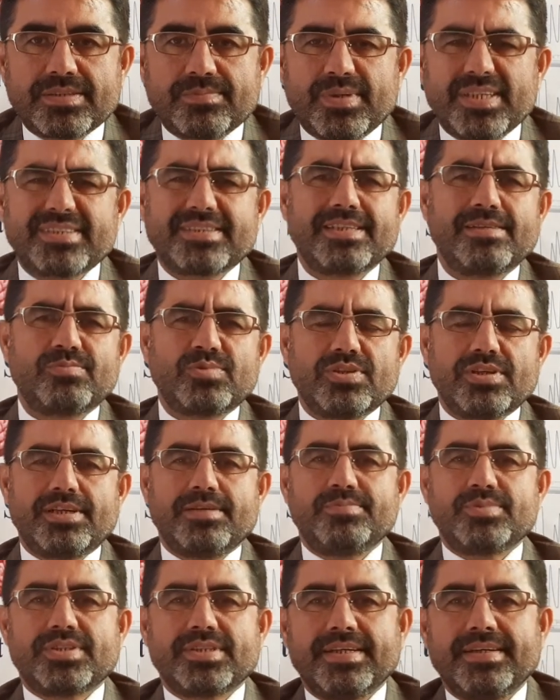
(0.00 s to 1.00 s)
But
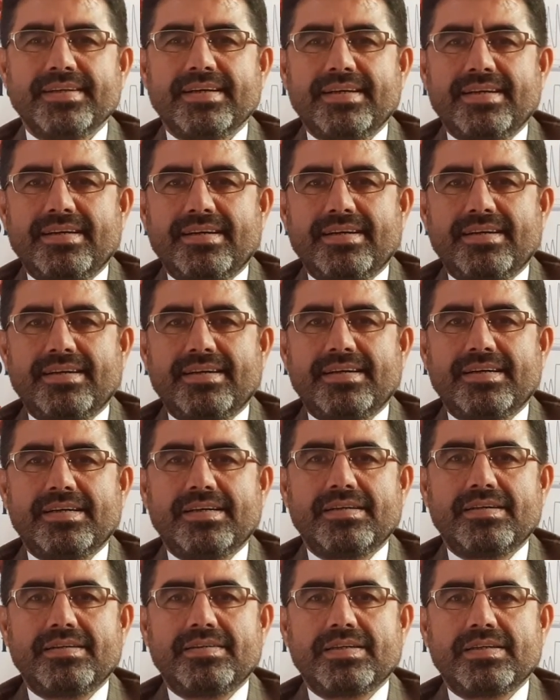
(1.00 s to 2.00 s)
sometimes,
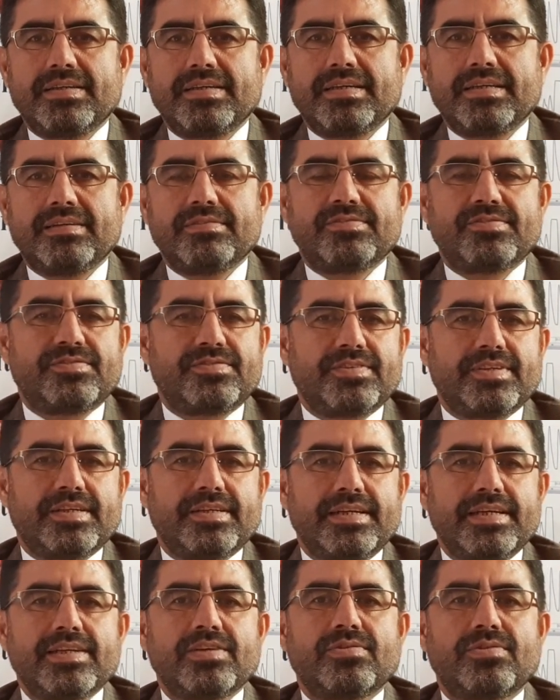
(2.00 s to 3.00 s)
if
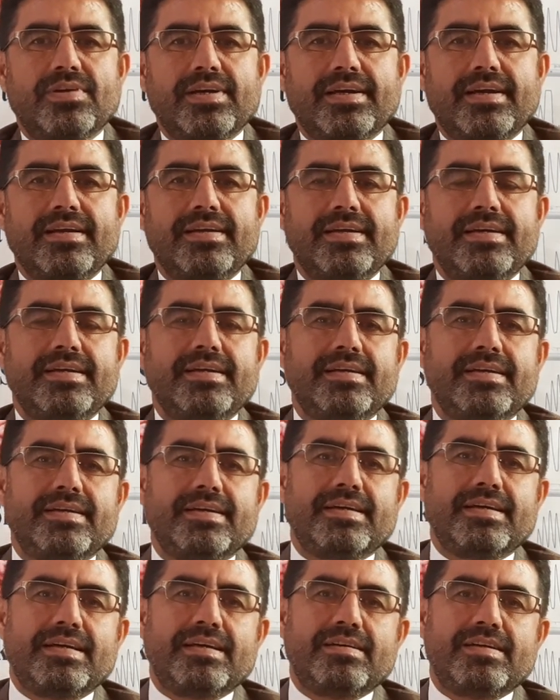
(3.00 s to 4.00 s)
incorrectly,
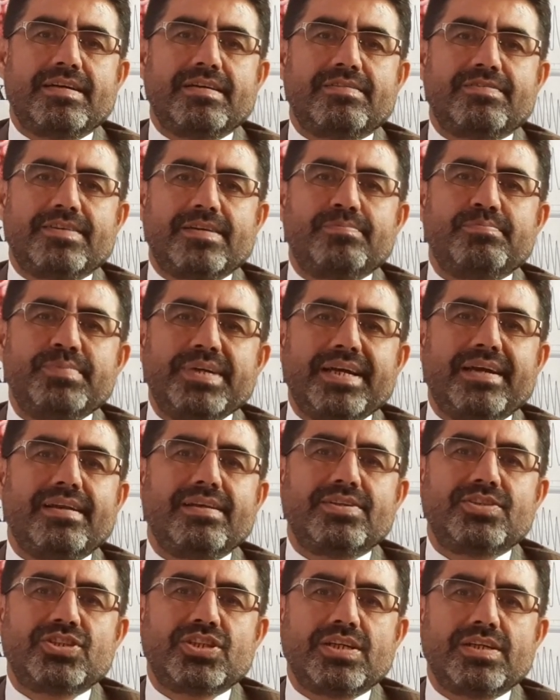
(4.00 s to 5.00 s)
if a
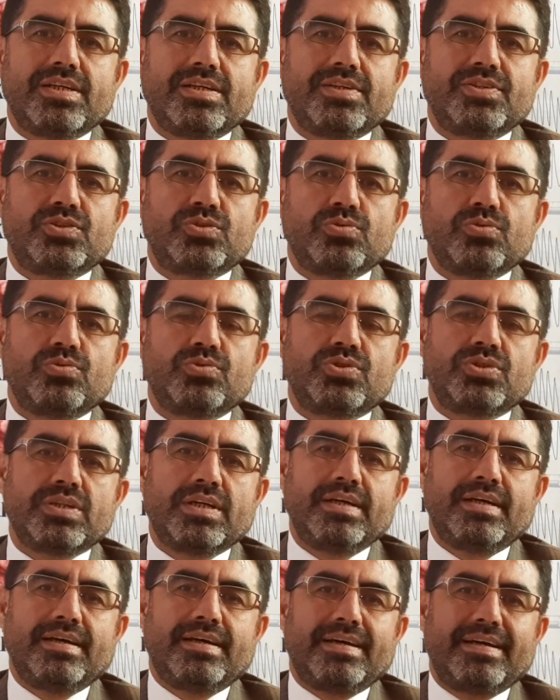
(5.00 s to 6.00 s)
male choose
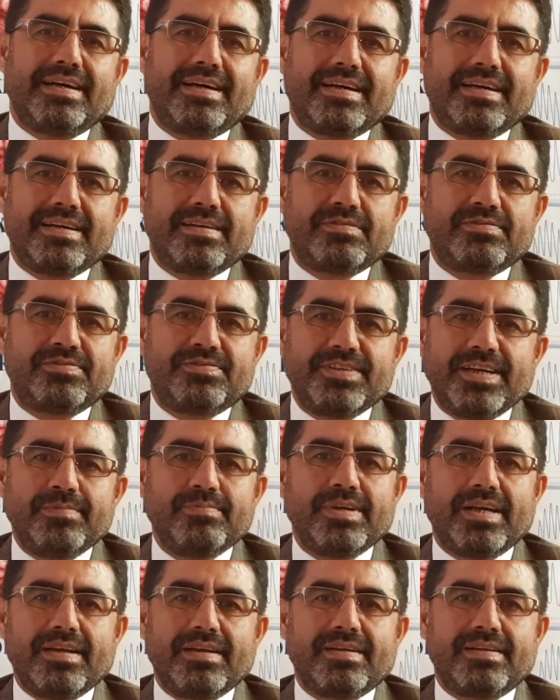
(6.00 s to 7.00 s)

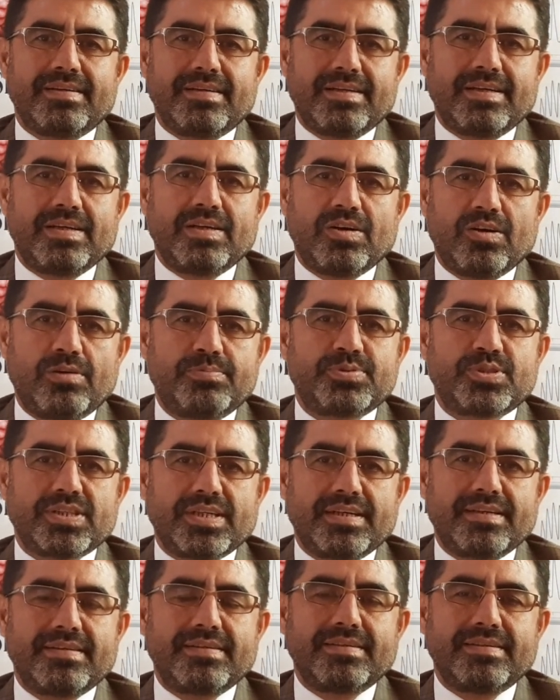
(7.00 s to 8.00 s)
female
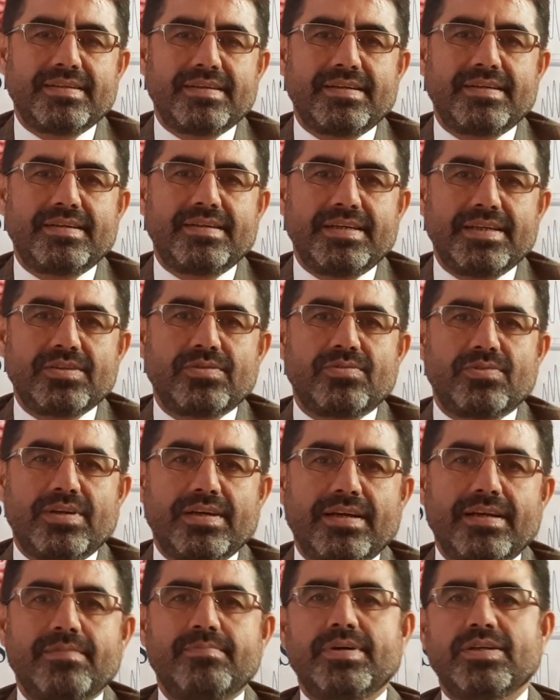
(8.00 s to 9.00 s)
option
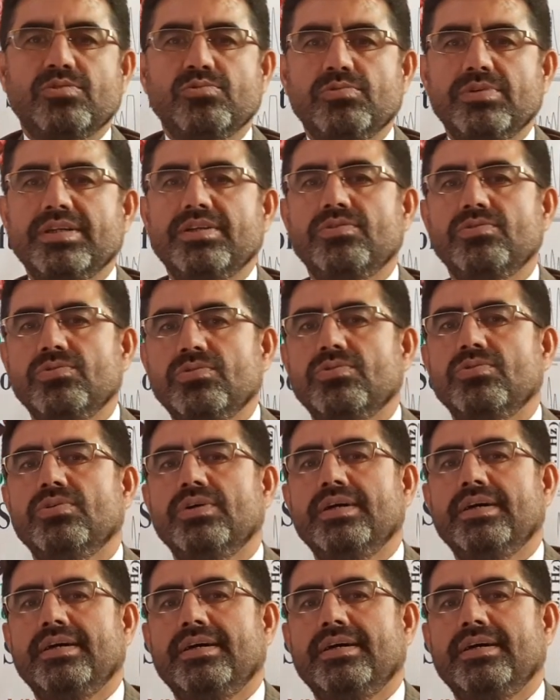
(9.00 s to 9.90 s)
incorrectly, but we know